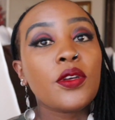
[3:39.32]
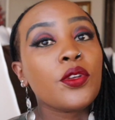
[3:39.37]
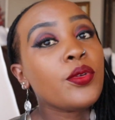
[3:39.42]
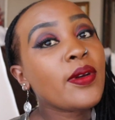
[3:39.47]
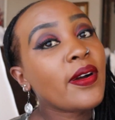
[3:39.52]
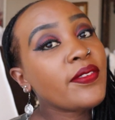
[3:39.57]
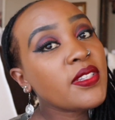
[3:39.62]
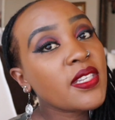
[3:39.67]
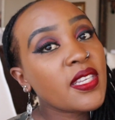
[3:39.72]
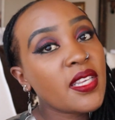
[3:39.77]

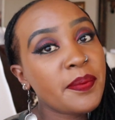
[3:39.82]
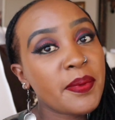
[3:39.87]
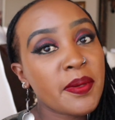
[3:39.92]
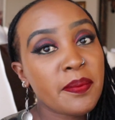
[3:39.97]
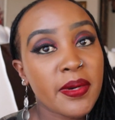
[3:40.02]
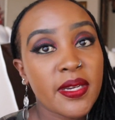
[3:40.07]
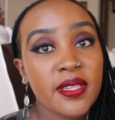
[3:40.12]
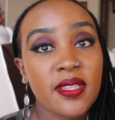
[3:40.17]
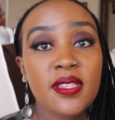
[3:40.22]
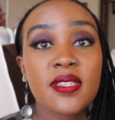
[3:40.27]
You have to keep
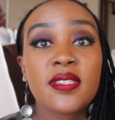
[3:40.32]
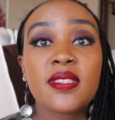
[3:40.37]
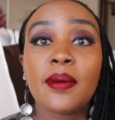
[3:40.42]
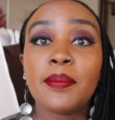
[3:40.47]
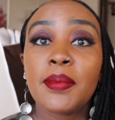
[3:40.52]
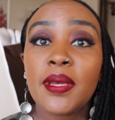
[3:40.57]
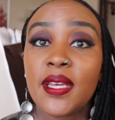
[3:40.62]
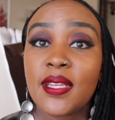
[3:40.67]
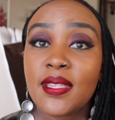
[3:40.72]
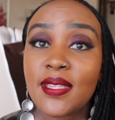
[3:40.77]
in mind that
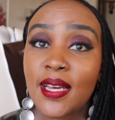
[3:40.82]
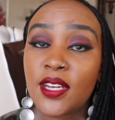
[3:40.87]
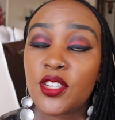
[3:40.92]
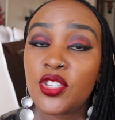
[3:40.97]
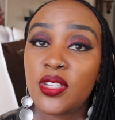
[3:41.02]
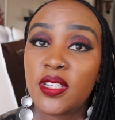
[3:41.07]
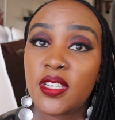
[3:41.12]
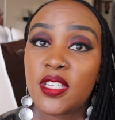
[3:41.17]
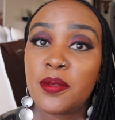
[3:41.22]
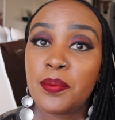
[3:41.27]
some kids
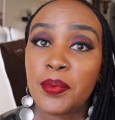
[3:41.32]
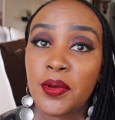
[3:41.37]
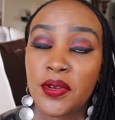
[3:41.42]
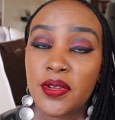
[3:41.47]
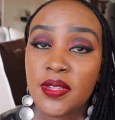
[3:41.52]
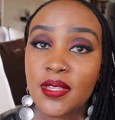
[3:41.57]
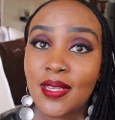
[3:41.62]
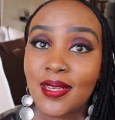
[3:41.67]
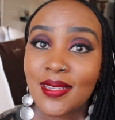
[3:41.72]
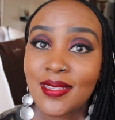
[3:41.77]
actually
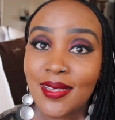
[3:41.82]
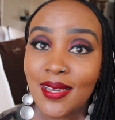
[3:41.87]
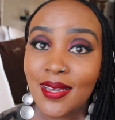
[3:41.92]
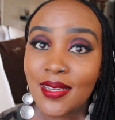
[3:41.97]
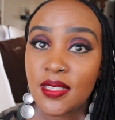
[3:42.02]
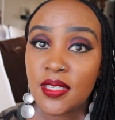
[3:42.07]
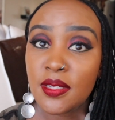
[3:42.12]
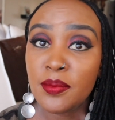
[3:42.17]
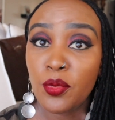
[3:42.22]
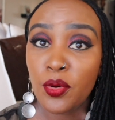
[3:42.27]
experience
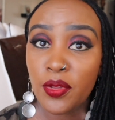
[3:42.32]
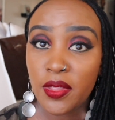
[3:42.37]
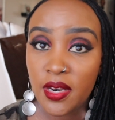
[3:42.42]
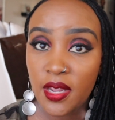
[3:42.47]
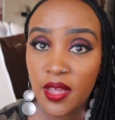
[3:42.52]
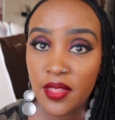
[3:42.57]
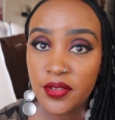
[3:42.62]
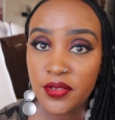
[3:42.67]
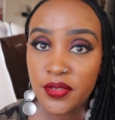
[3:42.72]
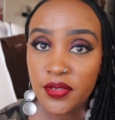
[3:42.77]
anxiety more
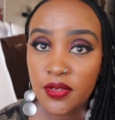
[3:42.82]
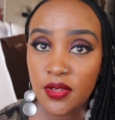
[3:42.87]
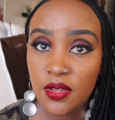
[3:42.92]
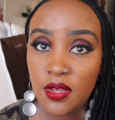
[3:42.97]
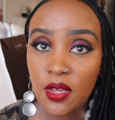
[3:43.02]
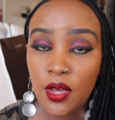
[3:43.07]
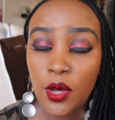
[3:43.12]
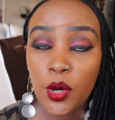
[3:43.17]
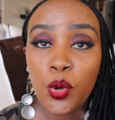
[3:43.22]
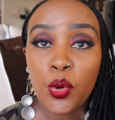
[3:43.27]
than others.
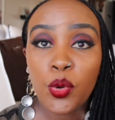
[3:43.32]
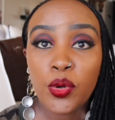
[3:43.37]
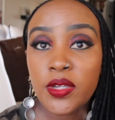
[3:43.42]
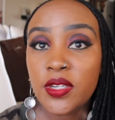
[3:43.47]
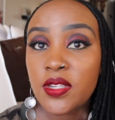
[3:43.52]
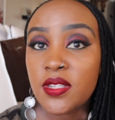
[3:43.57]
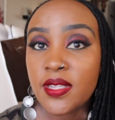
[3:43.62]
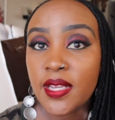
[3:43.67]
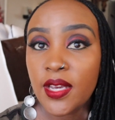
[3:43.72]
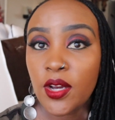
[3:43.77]

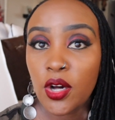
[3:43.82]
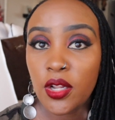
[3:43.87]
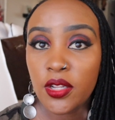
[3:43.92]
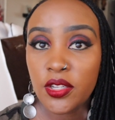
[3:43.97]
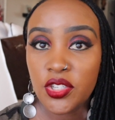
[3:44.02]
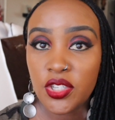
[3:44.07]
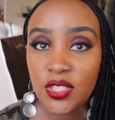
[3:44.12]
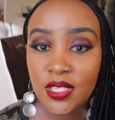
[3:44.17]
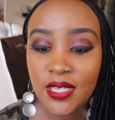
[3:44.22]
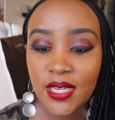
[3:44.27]
According to
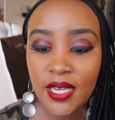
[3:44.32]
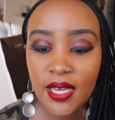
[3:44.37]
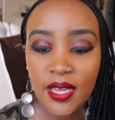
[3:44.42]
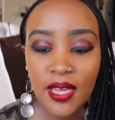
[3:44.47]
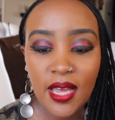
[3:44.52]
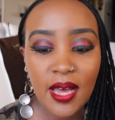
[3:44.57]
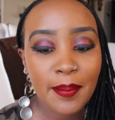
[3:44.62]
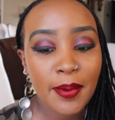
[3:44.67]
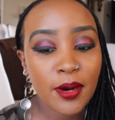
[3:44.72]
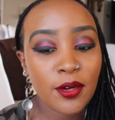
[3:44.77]
Psychology
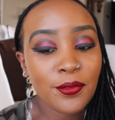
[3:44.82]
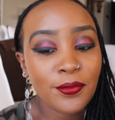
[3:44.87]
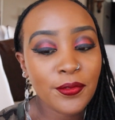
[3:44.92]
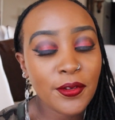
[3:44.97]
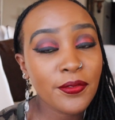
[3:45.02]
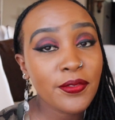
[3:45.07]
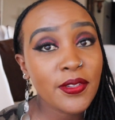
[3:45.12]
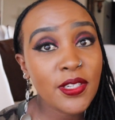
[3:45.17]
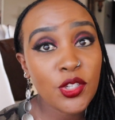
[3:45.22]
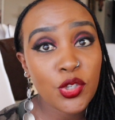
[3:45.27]
Today, about
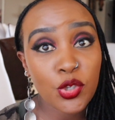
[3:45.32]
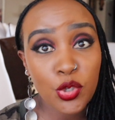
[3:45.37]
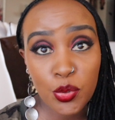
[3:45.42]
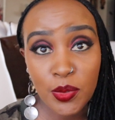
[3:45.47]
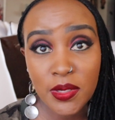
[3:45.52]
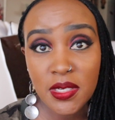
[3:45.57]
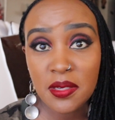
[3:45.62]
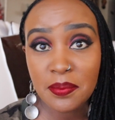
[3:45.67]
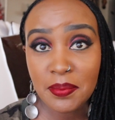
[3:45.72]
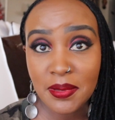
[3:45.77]
15 to
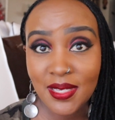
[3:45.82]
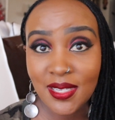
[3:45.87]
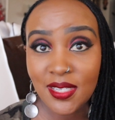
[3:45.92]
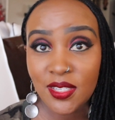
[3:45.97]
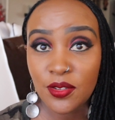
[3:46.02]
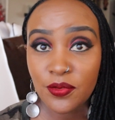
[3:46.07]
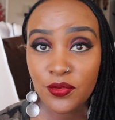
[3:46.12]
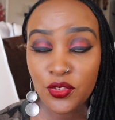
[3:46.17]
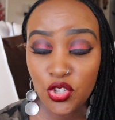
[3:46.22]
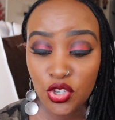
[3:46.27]

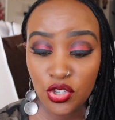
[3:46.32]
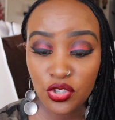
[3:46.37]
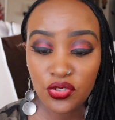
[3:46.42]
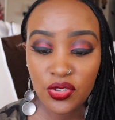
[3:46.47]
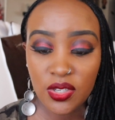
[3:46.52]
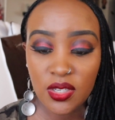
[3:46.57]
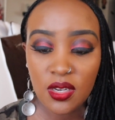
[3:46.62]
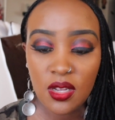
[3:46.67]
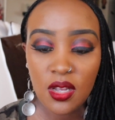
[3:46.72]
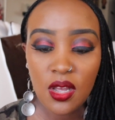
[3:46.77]
20% of
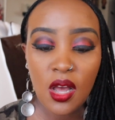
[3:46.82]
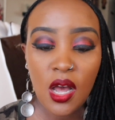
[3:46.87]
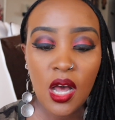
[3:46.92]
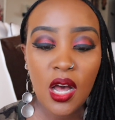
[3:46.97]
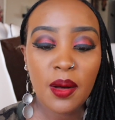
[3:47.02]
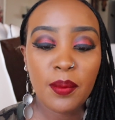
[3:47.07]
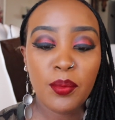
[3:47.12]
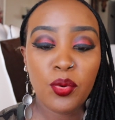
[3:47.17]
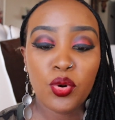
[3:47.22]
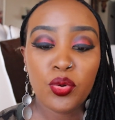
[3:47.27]
children
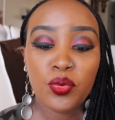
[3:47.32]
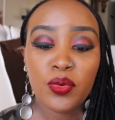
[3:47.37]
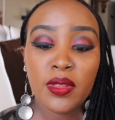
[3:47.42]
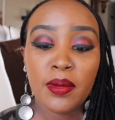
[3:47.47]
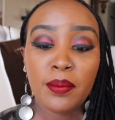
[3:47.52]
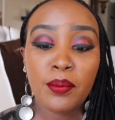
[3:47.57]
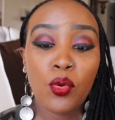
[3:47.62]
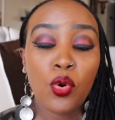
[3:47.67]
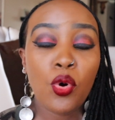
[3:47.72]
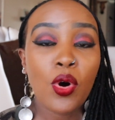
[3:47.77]
are born
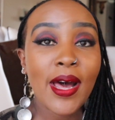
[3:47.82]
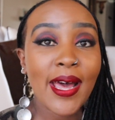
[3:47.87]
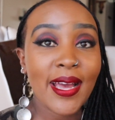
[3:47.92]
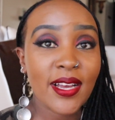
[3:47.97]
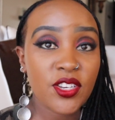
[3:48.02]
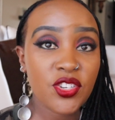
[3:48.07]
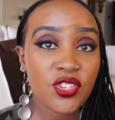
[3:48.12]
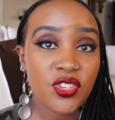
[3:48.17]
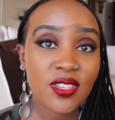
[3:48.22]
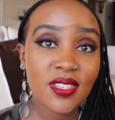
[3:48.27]
with a more
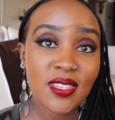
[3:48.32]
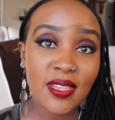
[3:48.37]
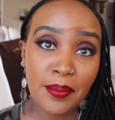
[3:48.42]
anxious